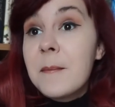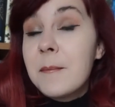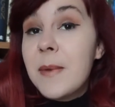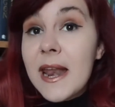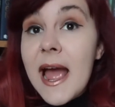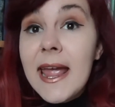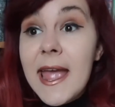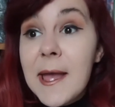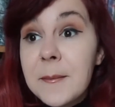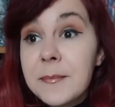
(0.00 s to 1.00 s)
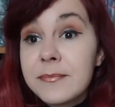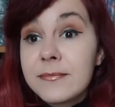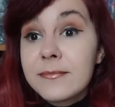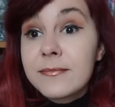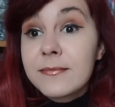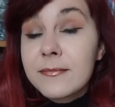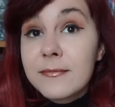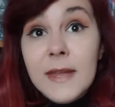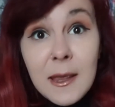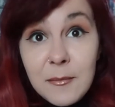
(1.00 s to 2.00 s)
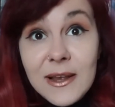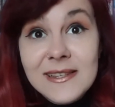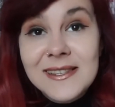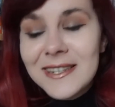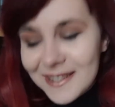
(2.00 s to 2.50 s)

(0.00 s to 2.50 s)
but I am impressed.